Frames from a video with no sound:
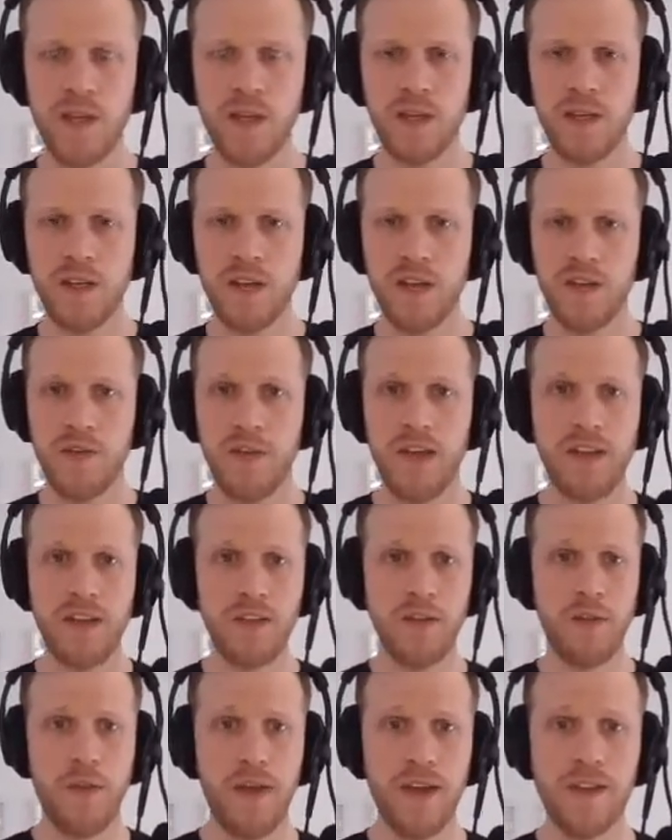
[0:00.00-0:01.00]
A second
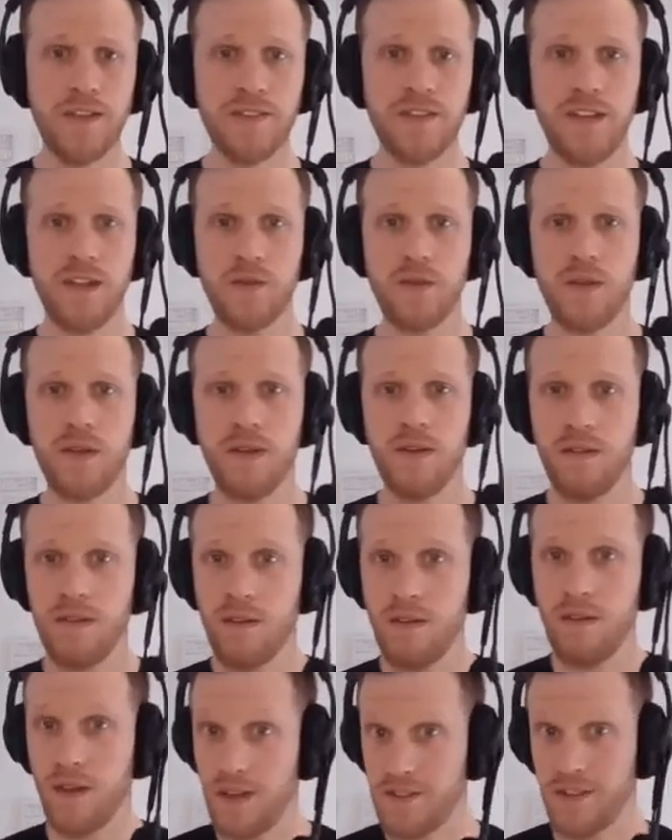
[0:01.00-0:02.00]
thing is that,
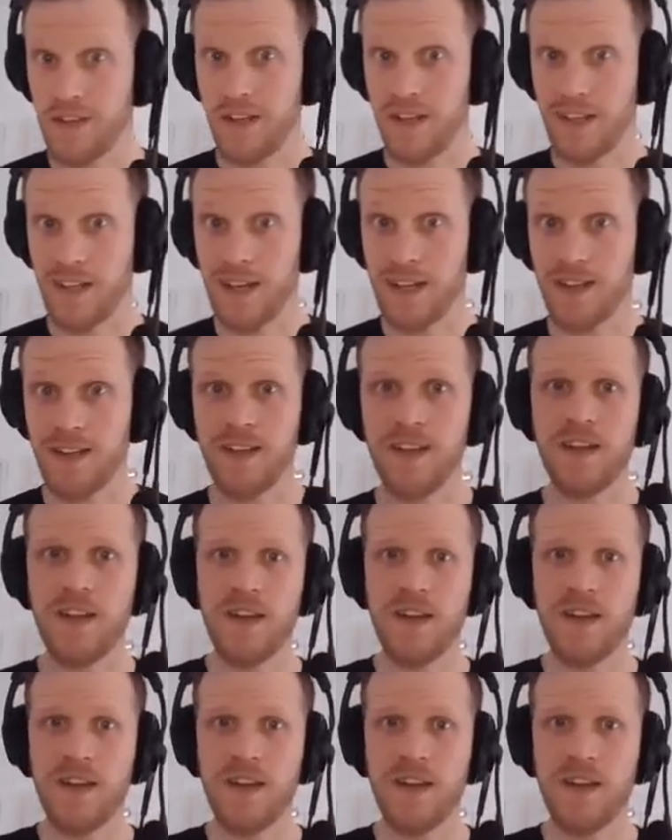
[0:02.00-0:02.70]
I say it again,